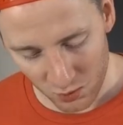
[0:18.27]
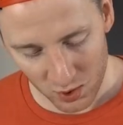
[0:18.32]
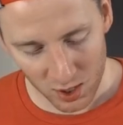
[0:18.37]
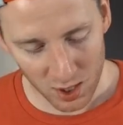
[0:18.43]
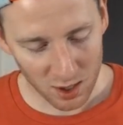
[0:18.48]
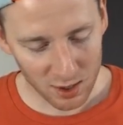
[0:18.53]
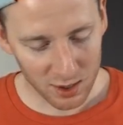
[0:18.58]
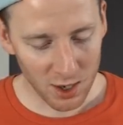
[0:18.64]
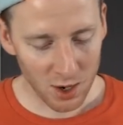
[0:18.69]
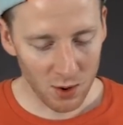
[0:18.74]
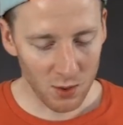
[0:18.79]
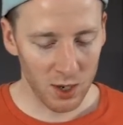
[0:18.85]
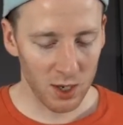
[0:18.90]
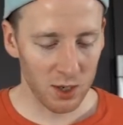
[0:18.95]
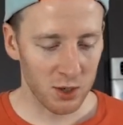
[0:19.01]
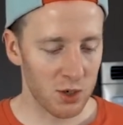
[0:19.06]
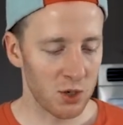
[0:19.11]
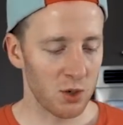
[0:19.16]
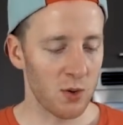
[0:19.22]
We are
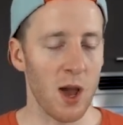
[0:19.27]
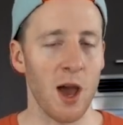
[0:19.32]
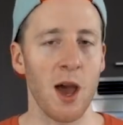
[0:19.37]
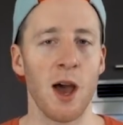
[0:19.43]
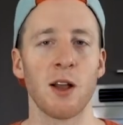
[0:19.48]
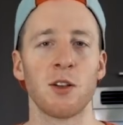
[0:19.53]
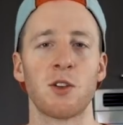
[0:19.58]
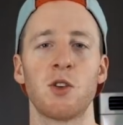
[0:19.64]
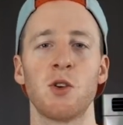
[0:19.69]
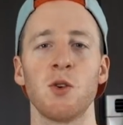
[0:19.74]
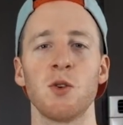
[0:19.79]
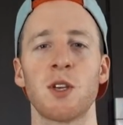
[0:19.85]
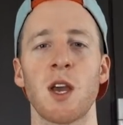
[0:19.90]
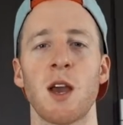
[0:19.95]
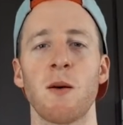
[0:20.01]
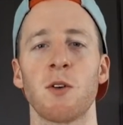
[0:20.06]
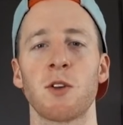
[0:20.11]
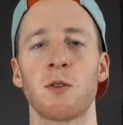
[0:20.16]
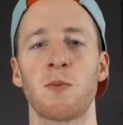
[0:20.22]
going to add two
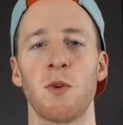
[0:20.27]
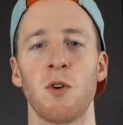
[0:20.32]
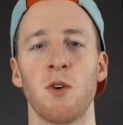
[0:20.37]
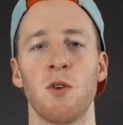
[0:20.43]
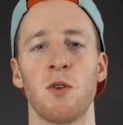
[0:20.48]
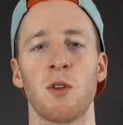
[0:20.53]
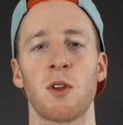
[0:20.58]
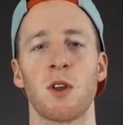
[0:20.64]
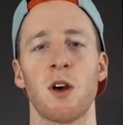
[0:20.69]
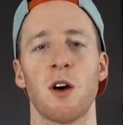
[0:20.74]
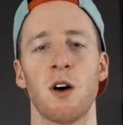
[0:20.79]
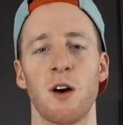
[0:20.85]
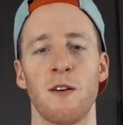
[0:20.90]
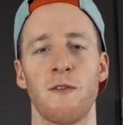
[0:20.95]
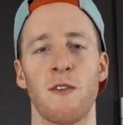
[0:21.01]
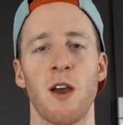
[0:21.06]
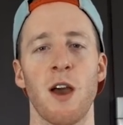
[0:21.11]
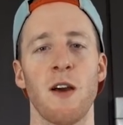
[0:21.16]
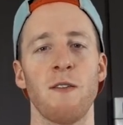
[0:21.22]
tablespoons
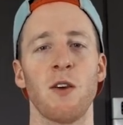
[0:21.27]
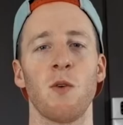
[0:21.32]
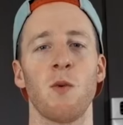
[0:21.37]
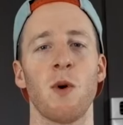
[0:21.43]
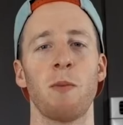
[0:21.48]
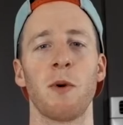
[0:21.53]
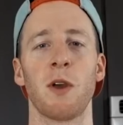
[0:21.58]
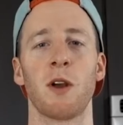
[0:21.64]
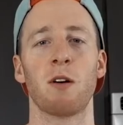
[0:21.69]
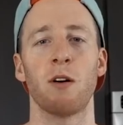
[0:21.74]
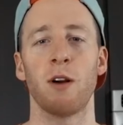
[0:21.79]
of heavy whipping